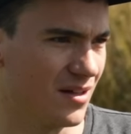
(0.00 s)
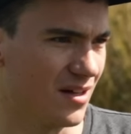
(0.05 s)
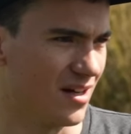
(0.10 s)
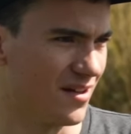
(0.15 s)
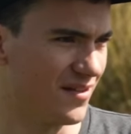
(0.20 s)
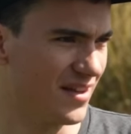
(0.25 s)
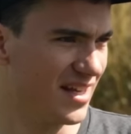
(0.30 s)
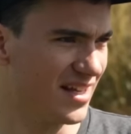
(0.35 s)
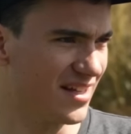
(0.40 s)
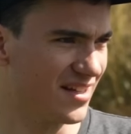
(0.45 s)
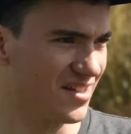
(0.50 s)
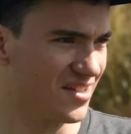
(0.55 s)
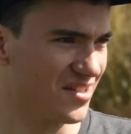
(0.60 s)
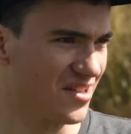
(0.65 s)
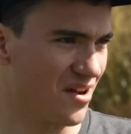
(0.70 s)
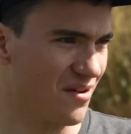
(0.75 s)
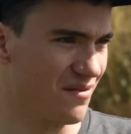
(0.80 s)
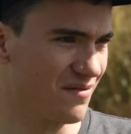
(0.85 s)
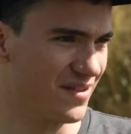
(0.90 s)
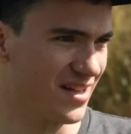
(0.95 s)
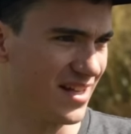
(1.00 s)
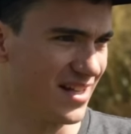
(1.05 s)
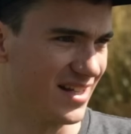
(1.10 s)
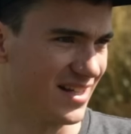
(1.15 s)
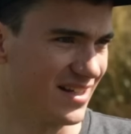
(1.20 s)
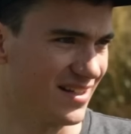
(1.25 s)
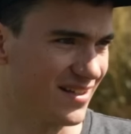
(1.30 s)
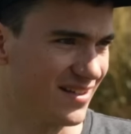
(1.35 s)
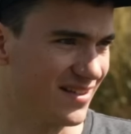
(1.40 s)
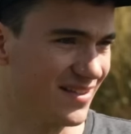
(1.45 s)
Are they gonna start
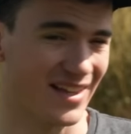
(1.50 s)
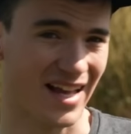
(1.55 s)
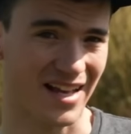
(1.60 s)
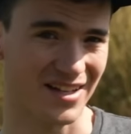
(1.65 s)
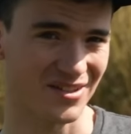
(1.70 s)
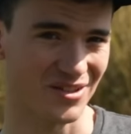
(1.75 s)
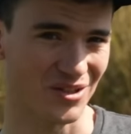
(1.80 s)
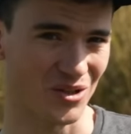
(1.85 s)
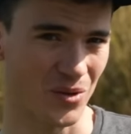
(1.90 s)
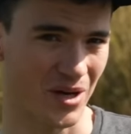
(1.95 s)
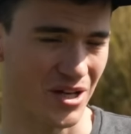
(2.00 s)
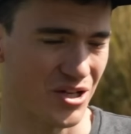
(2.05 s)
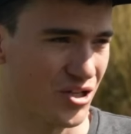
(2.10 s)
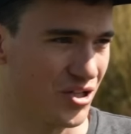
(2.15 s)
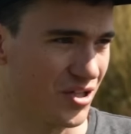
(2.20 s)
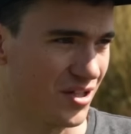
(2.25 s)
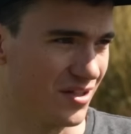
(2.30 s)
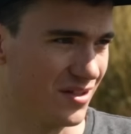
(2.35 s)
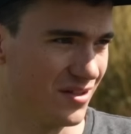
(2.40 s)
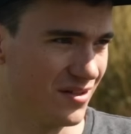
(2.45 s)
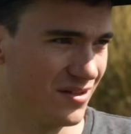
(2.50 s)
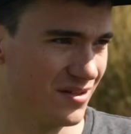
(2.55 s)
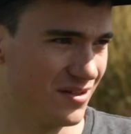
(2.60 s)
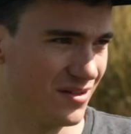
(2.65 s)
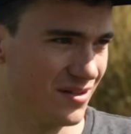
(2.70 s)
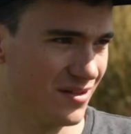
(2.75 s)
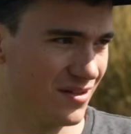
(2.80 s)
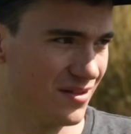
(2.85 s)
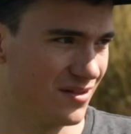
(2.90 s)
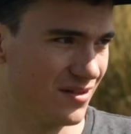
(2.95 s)
feeding? That's the question.
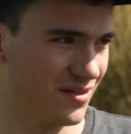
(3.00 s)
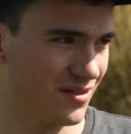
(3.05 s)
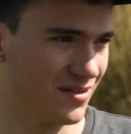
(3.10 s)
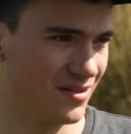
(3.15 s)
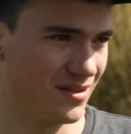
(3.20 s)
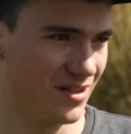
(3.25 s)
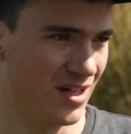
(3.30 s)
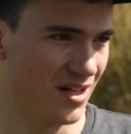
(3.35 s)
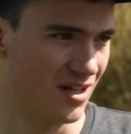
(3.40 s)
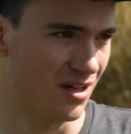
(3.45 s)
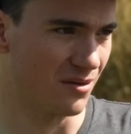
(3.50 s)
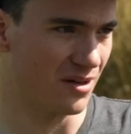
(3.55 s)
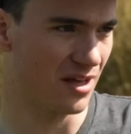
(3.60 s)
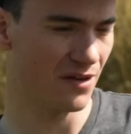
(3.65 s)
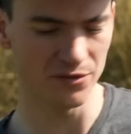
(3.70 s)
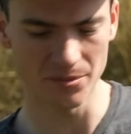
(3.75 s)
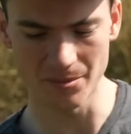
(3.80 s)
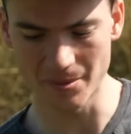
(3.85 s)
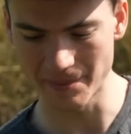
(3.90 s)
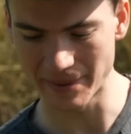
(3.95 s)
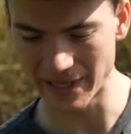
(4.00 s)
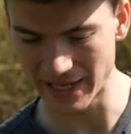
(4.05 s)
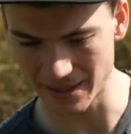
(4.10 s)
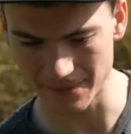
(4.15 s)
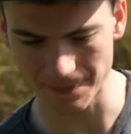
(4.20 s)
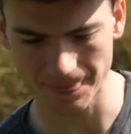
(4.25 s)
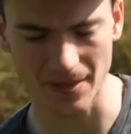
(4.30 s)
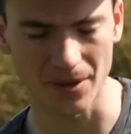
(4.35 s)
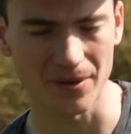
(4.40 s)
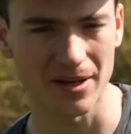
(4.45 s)
I'll give them a
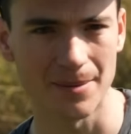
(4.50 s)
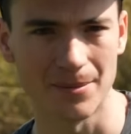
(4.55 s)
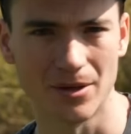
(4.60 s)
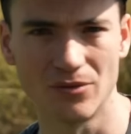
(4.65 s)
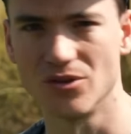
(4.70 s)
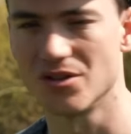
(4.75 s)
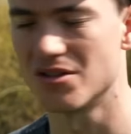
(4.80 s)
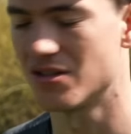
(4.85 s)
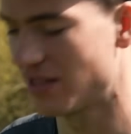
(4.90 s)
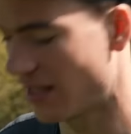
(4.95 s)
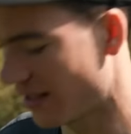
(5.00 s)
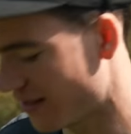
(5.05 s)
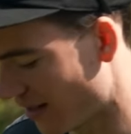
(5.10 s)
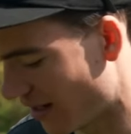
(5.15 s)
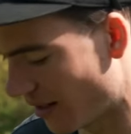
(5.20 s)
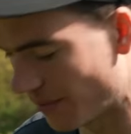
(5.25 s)
minute, I'll get my rod set